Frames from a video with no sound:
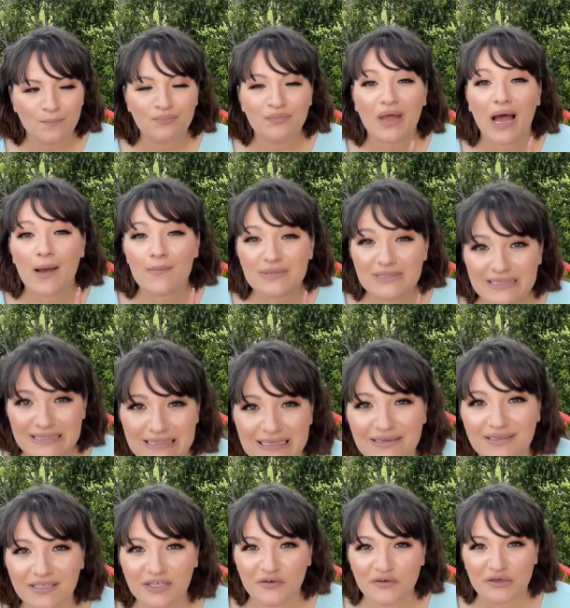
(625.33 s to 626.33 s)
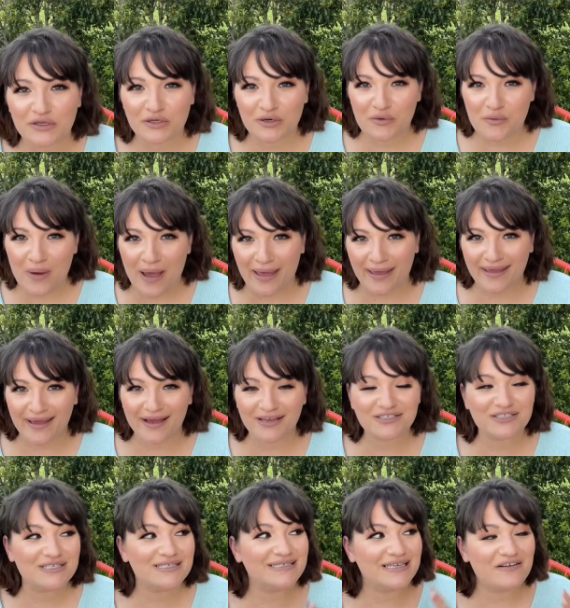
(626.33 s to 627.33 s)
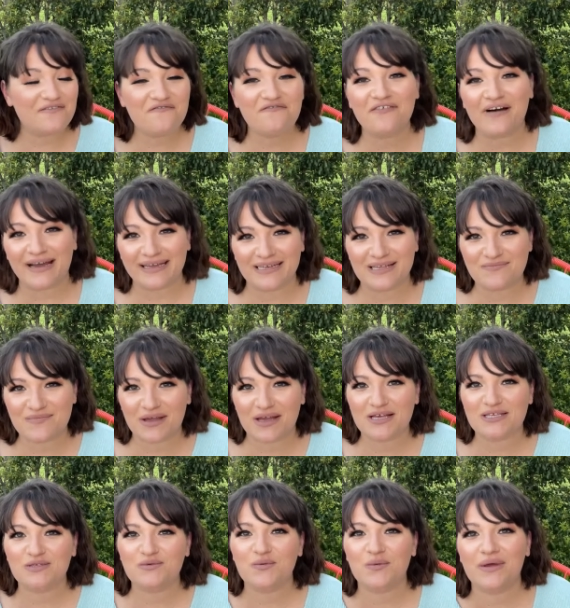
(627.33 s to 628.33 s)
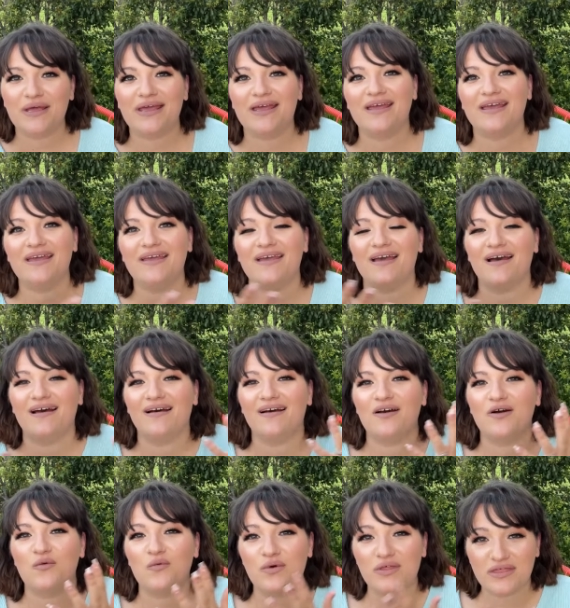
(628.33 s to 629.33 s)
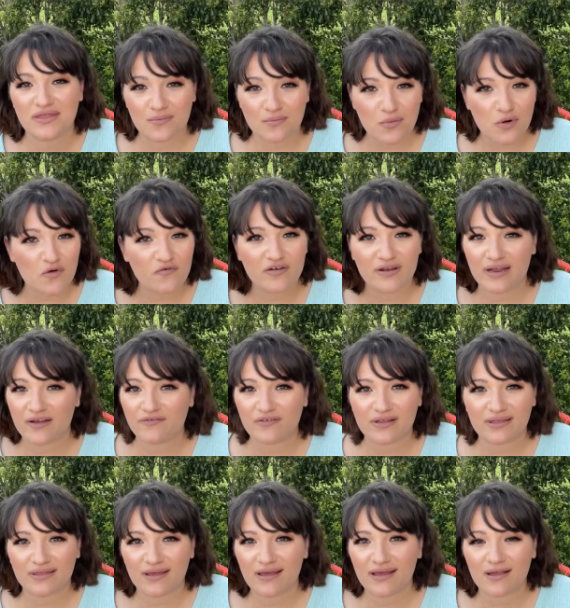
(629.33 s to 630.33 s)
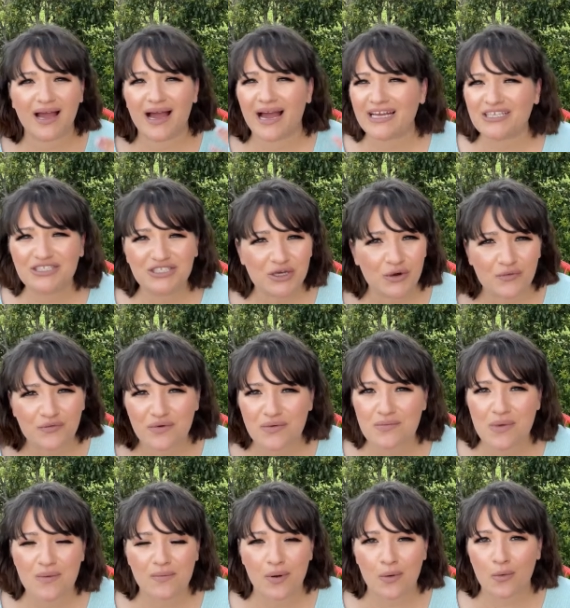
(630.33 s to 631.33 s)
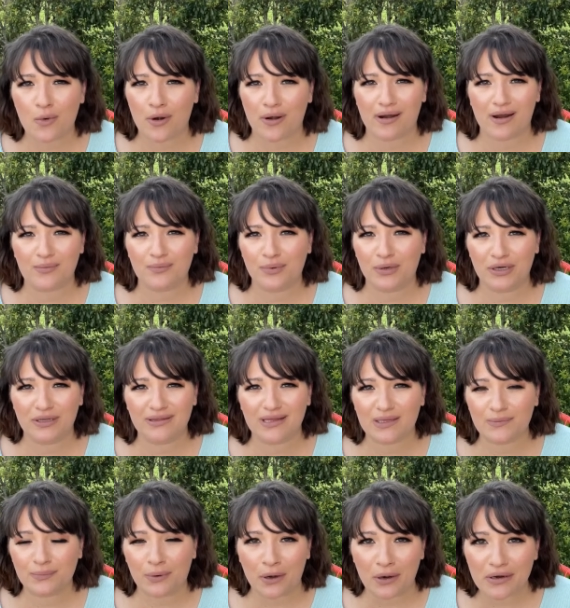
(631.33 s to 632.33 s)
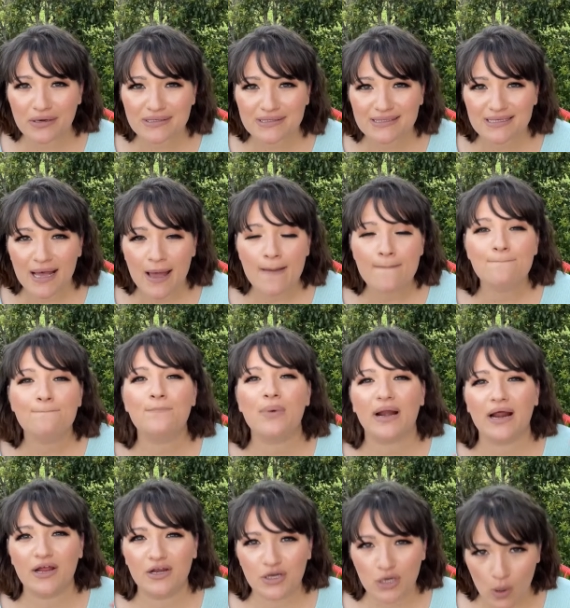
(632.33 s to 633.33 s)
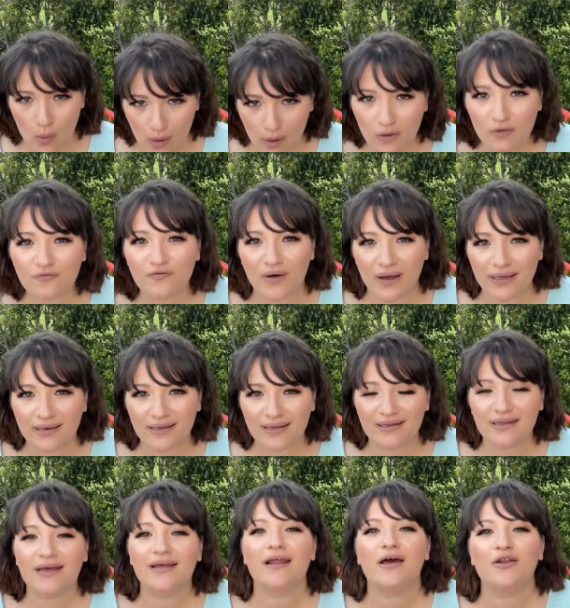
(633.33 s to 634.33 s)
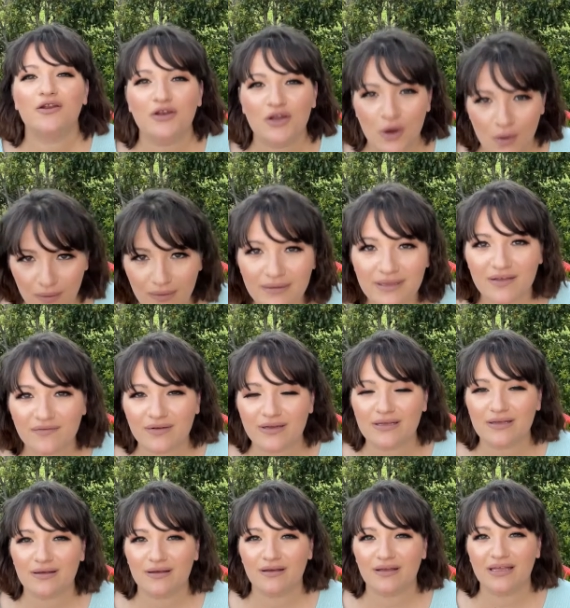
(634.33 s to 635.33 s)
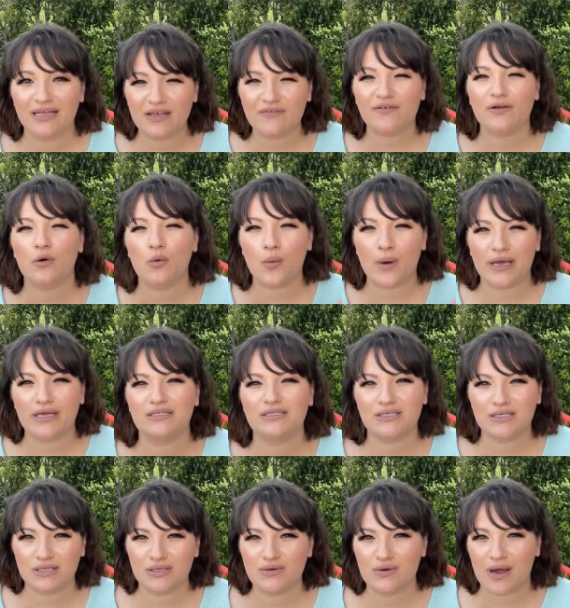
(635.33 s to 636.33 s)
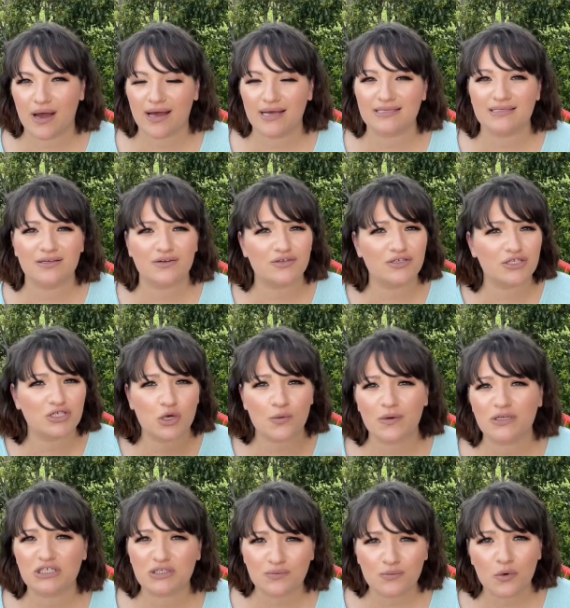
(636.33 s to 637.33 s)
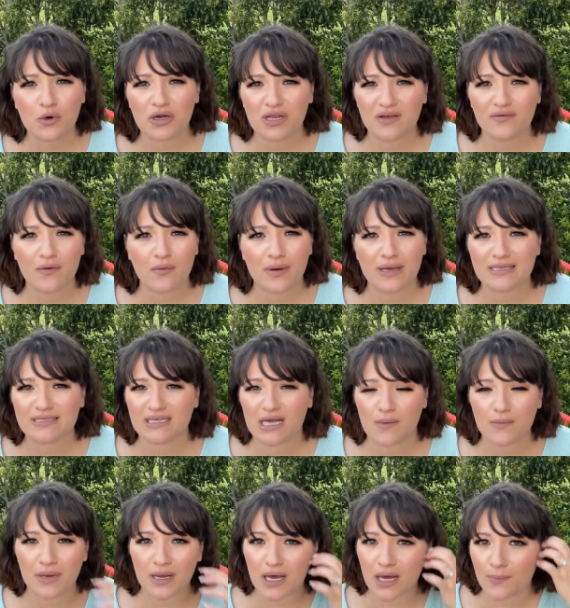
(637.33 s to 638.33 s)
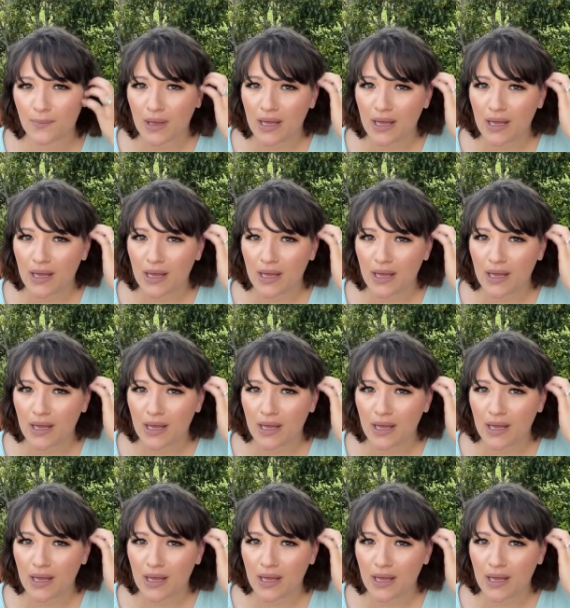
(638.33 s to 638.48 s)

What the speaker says: I'm still giving it away. I just didn't find it because with the move and everything, I don't remember where I put that purse, but I know I'll find it, and I know I'll give it away to you guys. There's so much more giveaways coming up.